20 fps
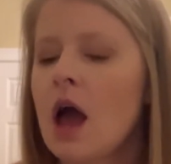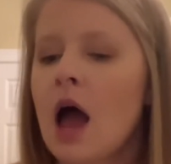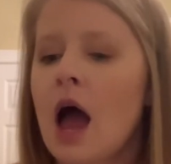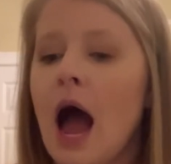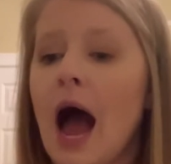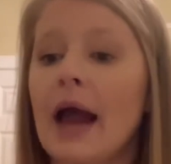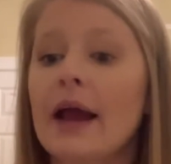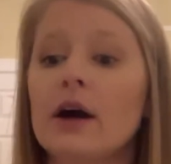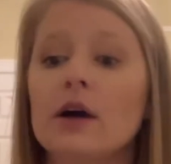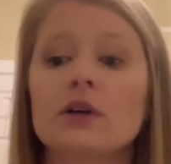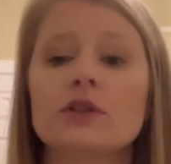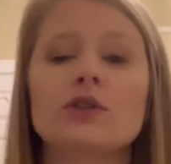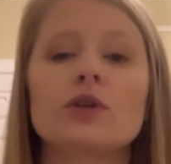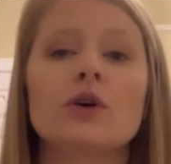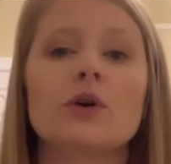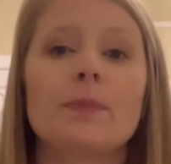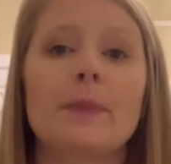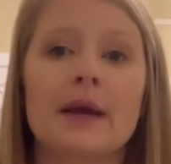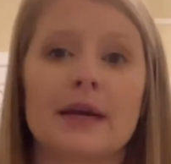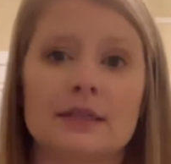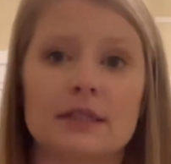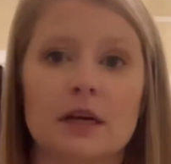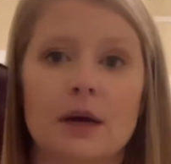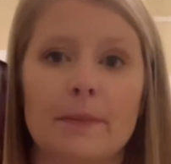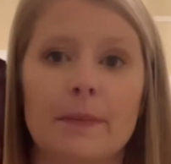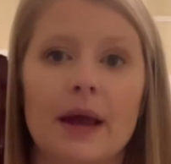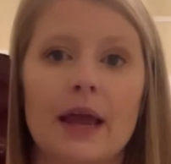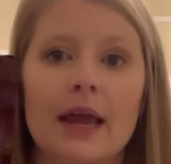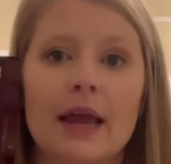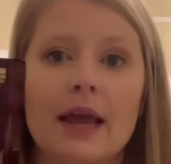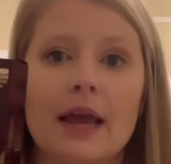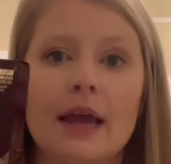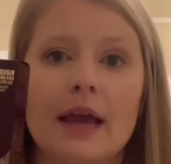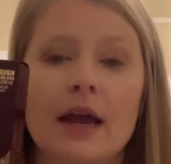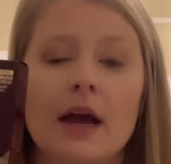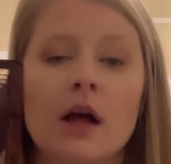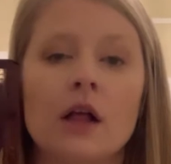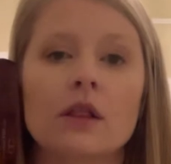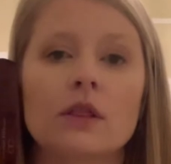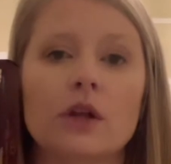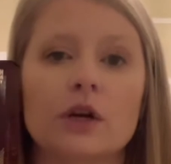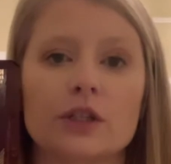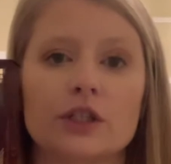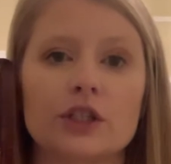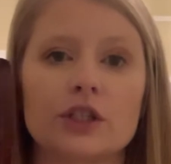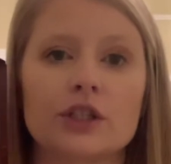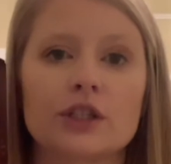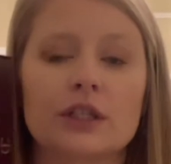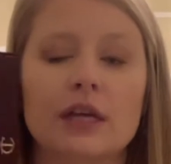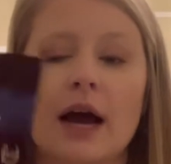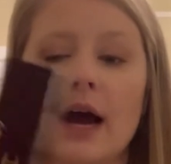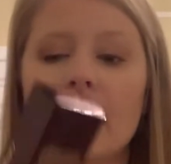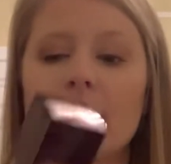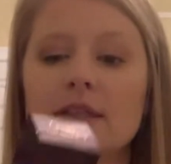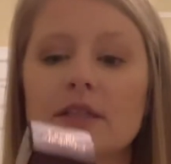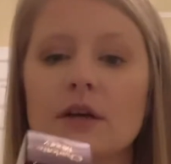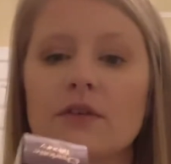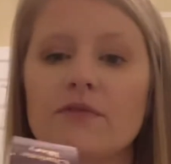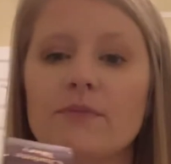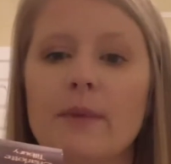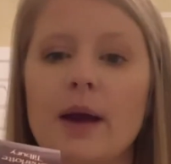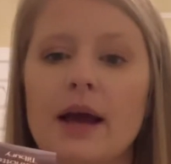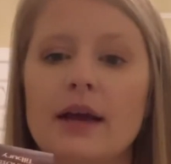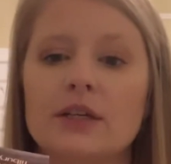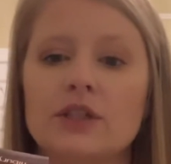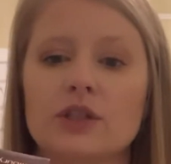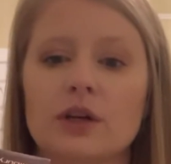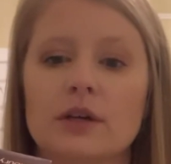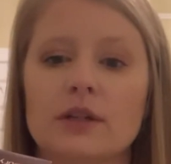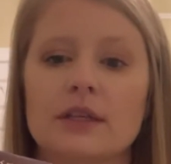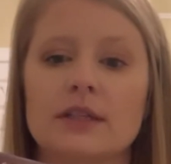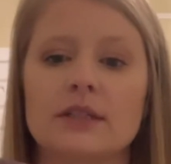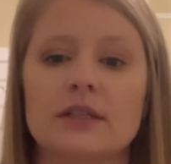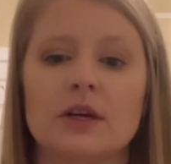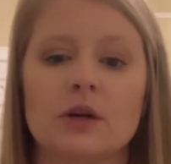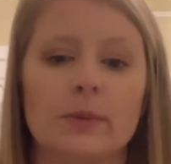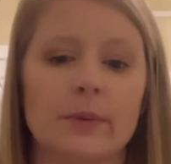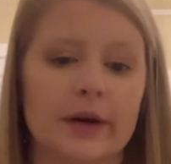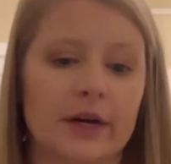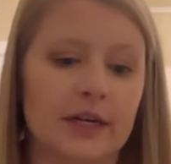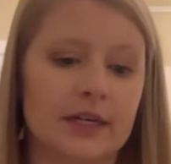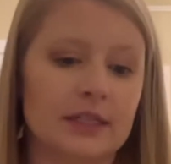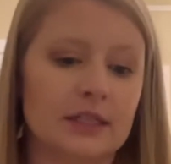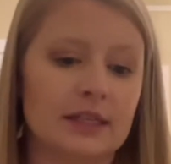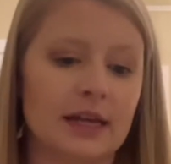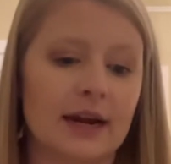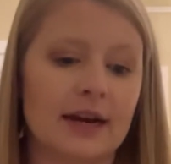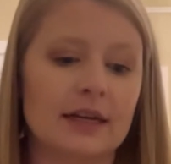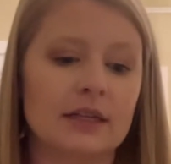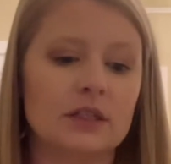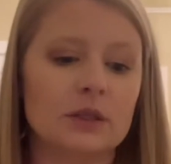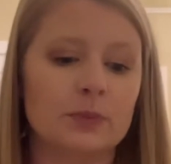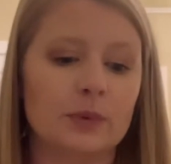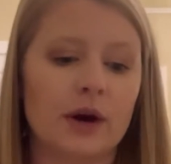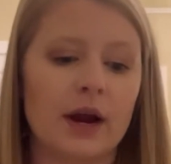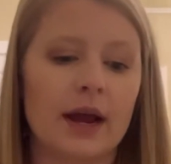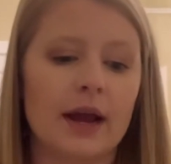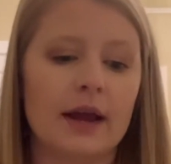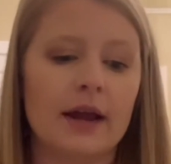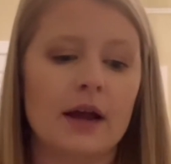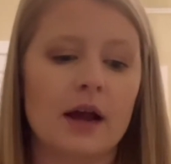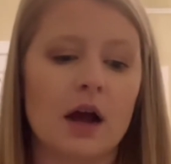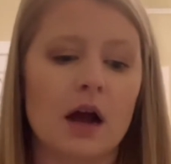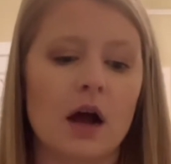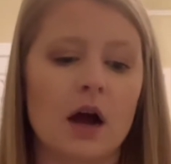I also picked up a larger size of my Charlotte Tilbury setting spray.